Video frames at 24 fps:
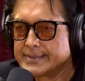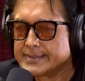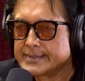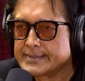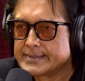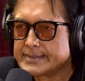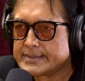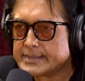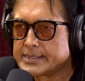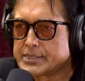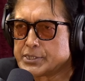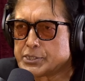
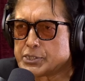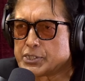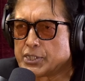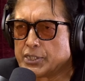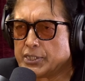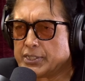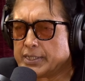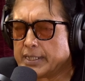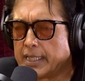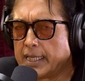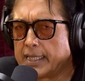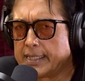did you
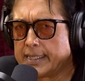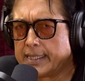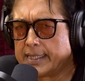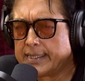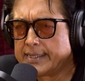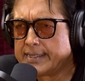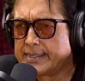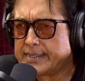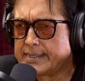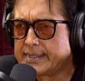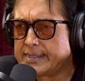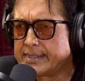enjoy it? You
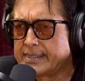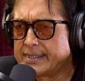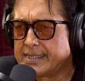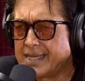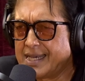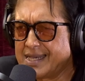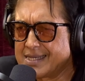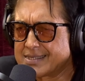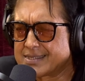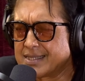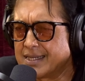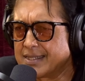had fun?
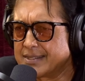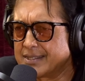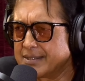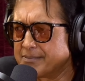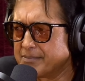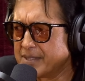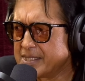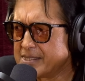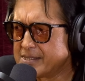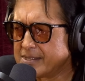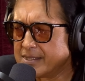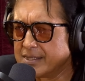Yes, I think
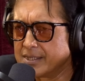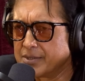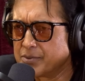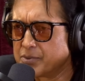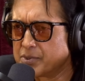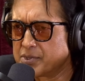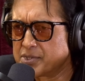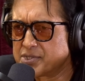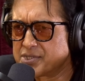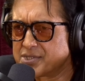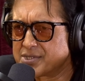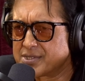basically
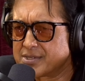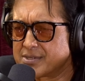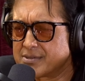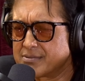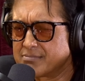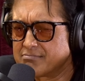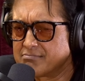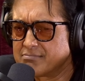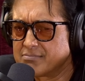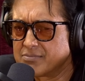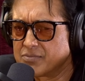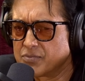we're just.
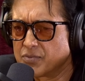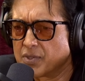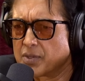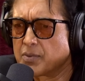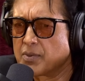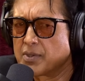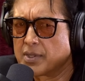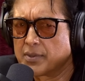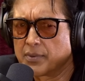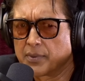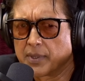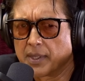What
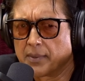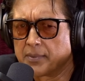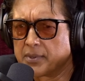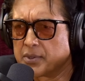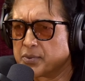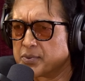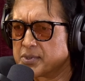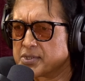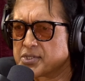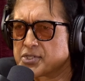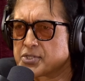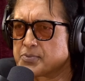were we? I mean,
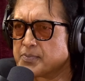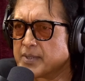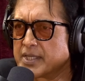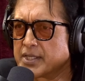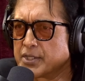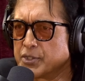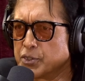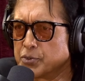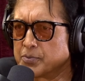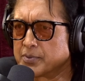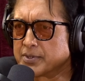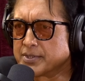we're just being
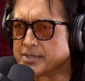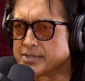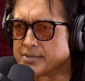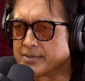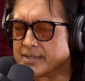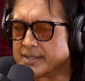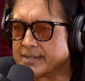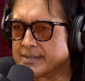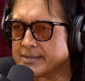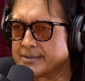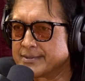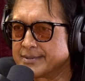humans,
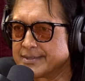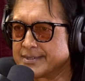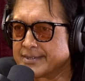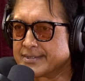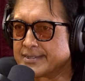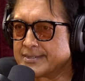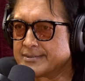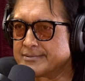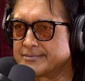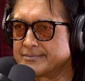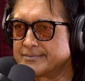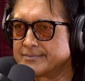right? Here.
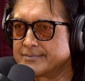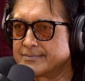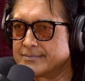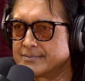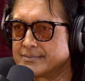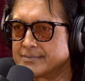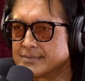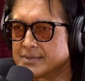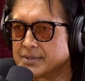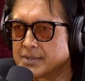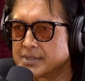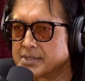That's it.
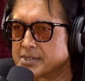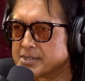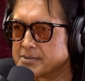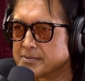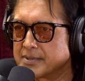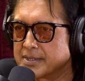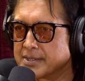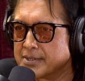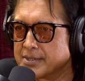We're just being